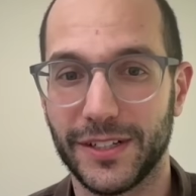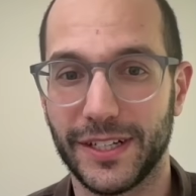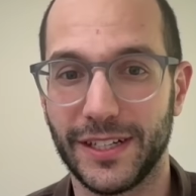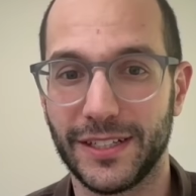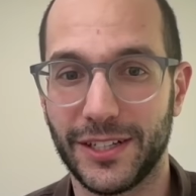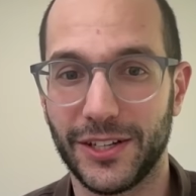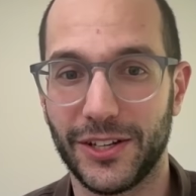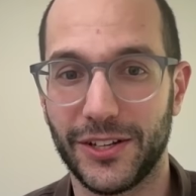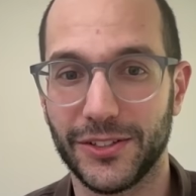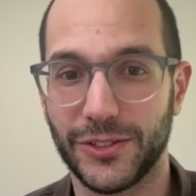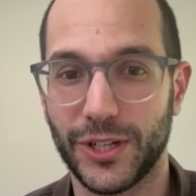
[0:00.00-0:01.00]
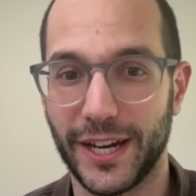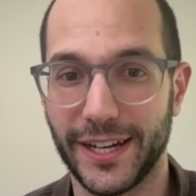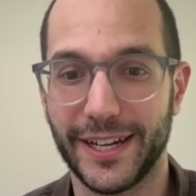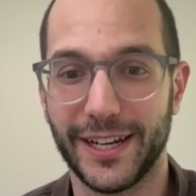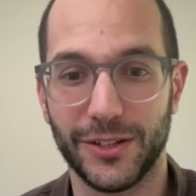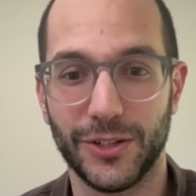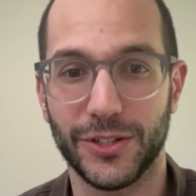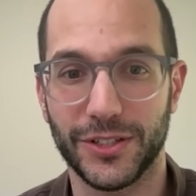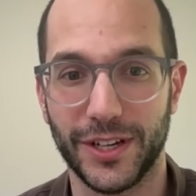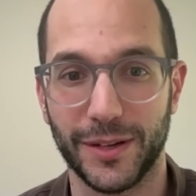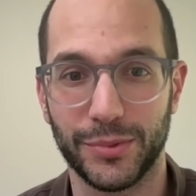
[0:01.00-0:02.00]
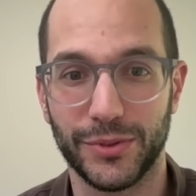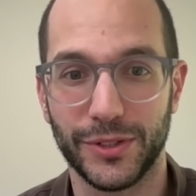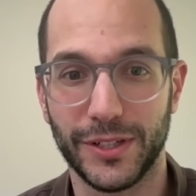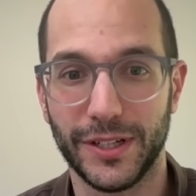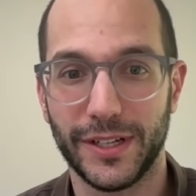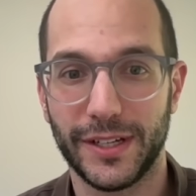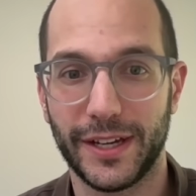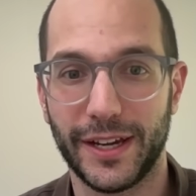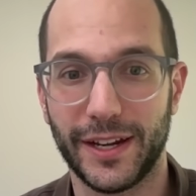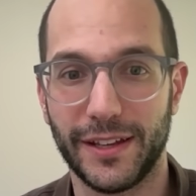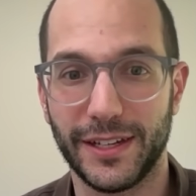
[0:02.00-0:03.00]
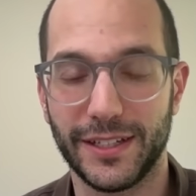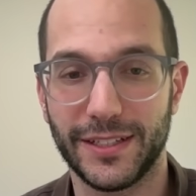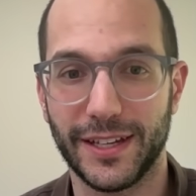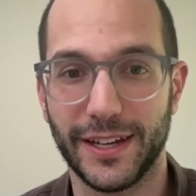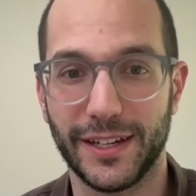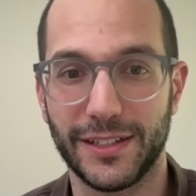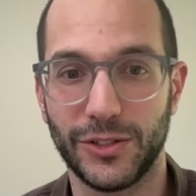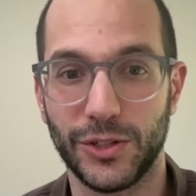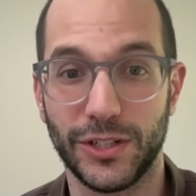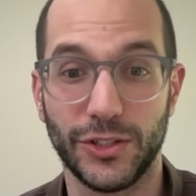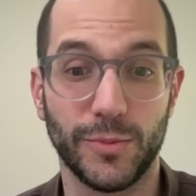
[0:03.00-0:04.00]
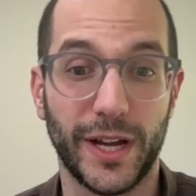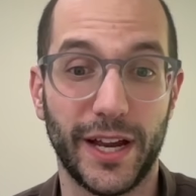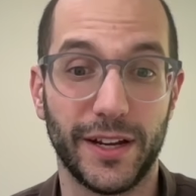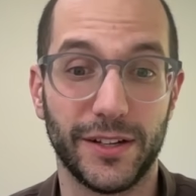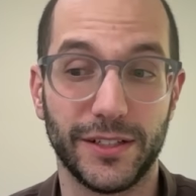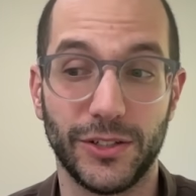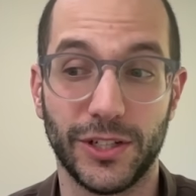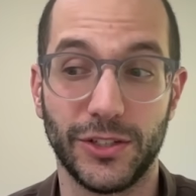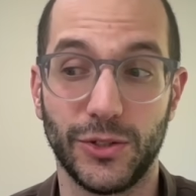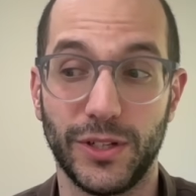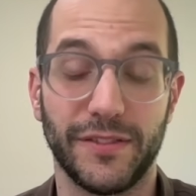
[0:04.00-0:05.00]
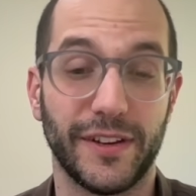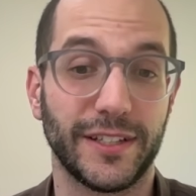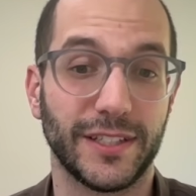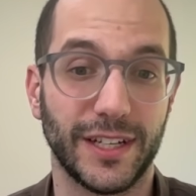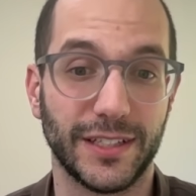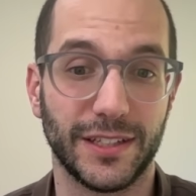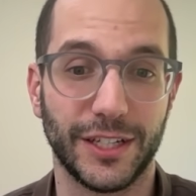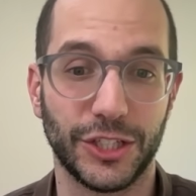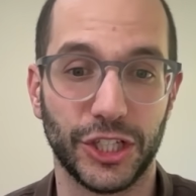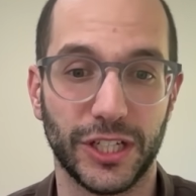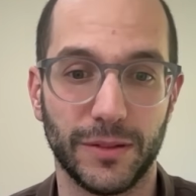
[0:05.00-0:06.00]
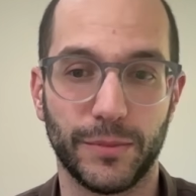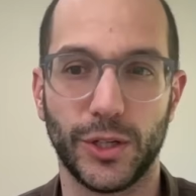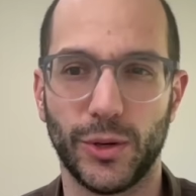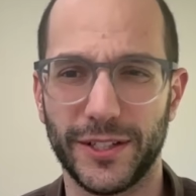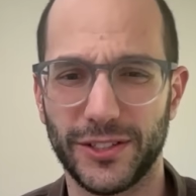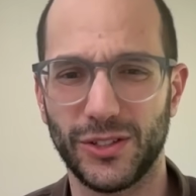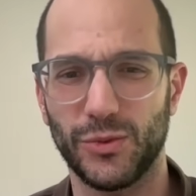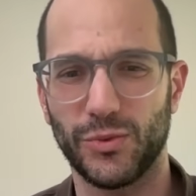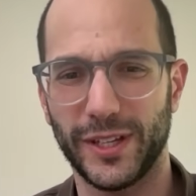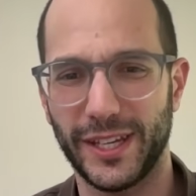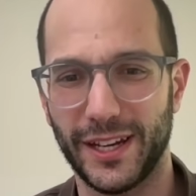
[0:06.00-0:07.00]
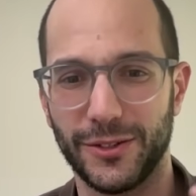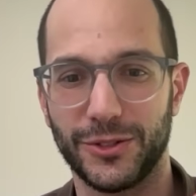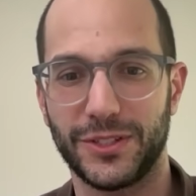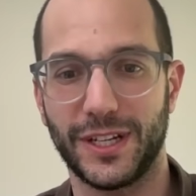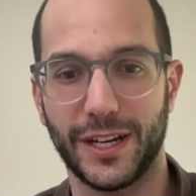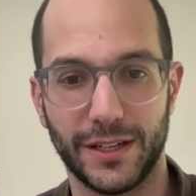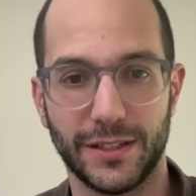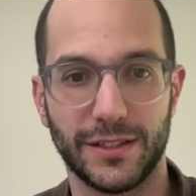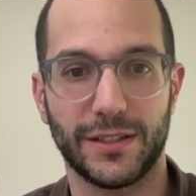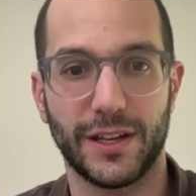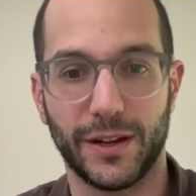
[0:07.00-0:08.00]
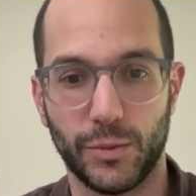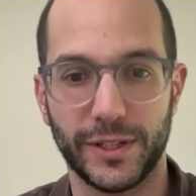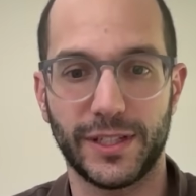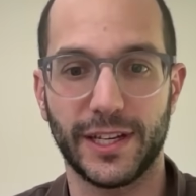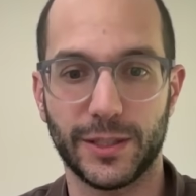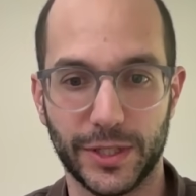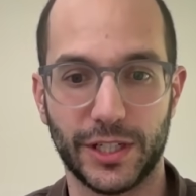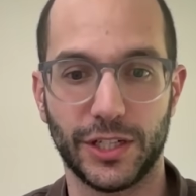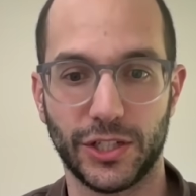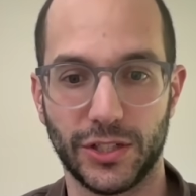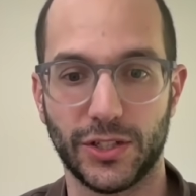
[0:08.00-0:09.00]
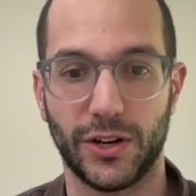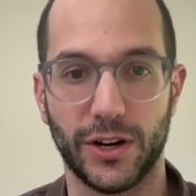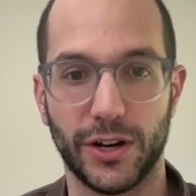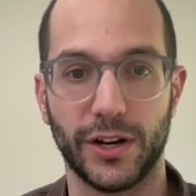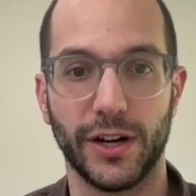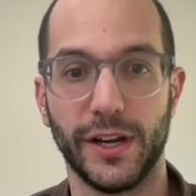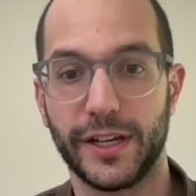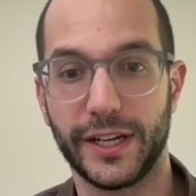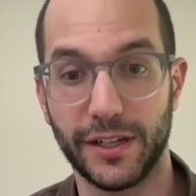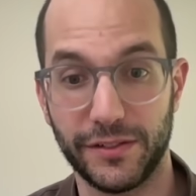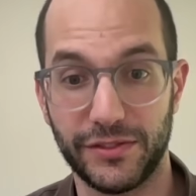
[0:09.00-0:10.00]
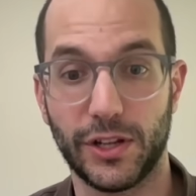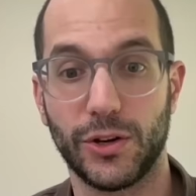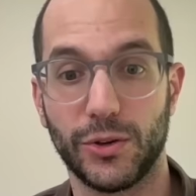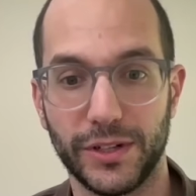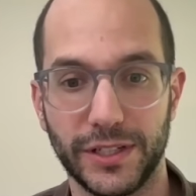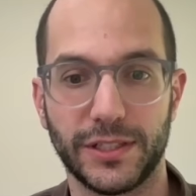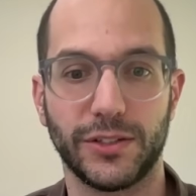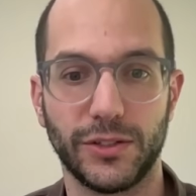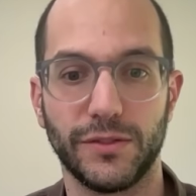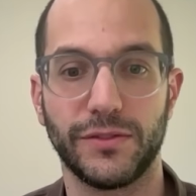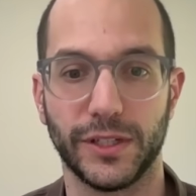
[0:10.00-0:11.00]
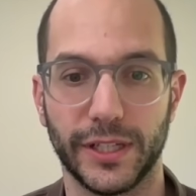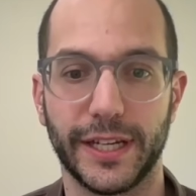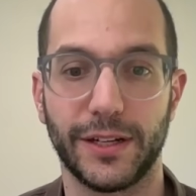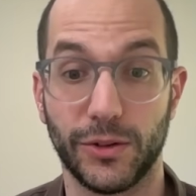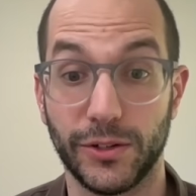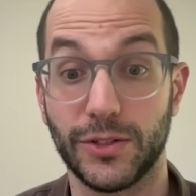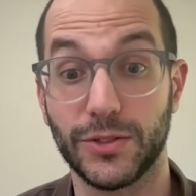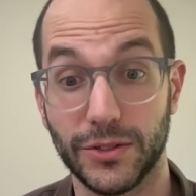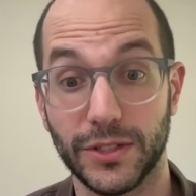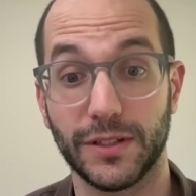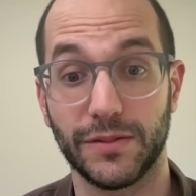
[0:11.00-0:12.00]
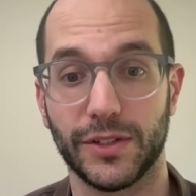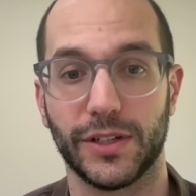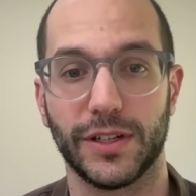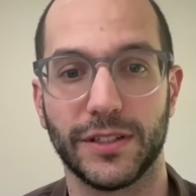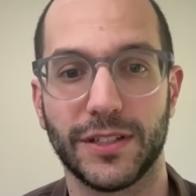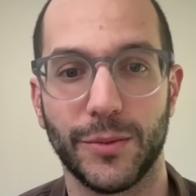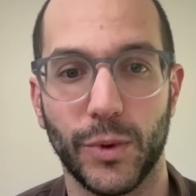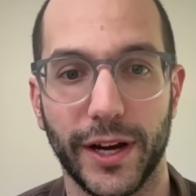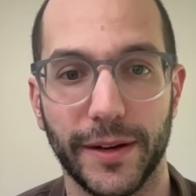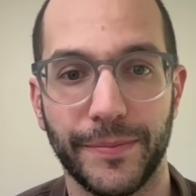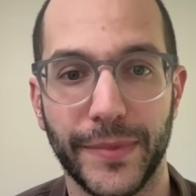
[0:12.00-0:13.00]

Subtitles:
until you kind of get it hooked up. And I think it's like you can do evals in isolation, but you also don't really understand like what the expectations are in a flow until you feel it, or users can feel it in some way.